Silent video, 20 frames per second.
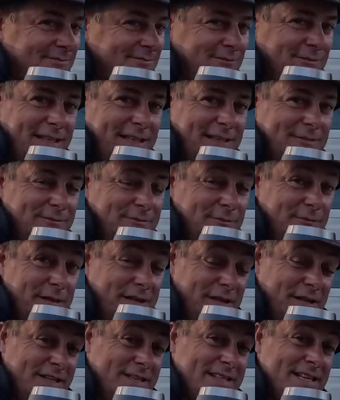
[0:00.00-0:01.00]
Wow.
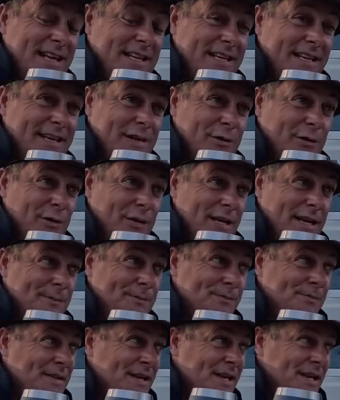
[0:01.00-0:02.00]
We're going to tally it all
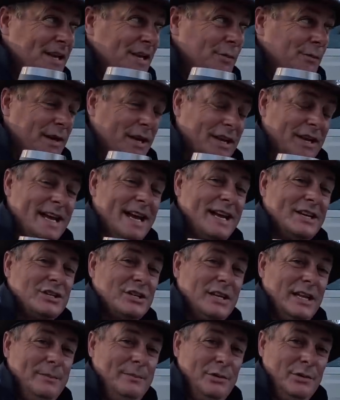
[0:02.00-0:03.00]
up. We're going to
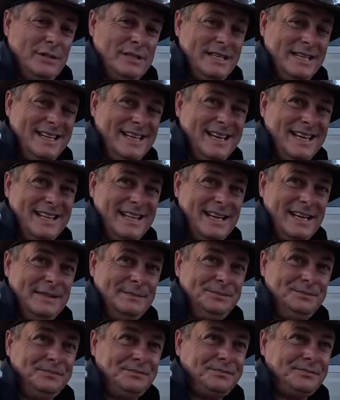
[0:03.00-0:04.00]
actually put
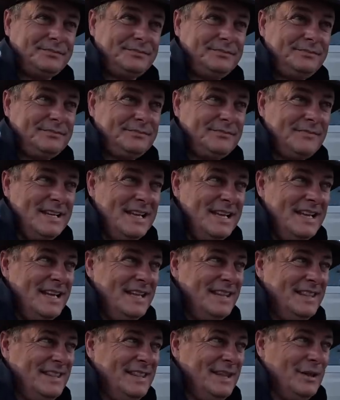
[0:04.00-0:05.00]
together
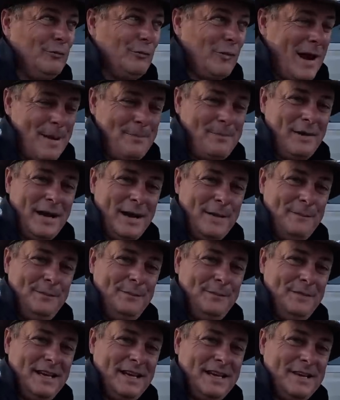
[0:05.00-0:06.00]
the wrap up,
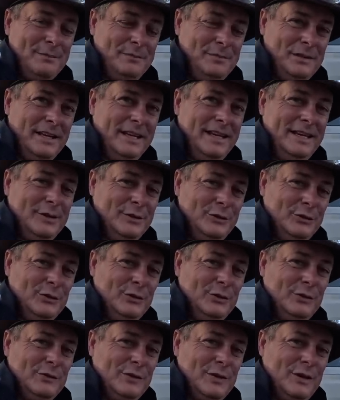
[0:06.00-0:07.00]
the complete
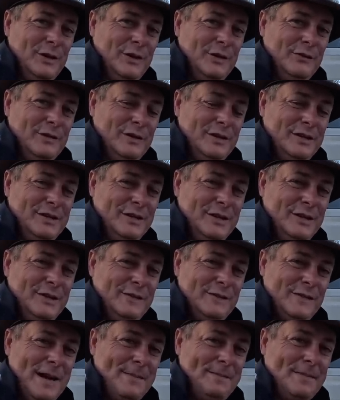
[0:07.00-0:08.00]
Uluru
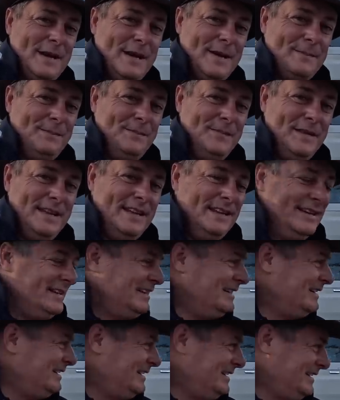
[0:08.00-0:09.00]
return wrap up.
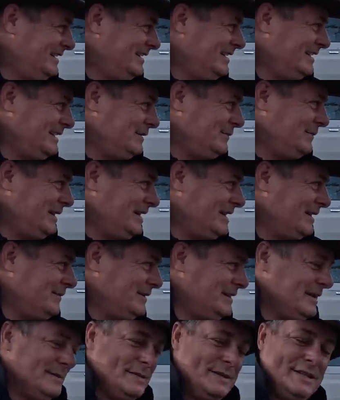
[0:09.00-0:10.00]
Uh, that'll be
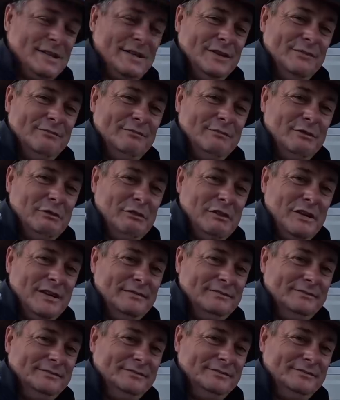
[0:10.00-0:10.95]
coming up soon. All right.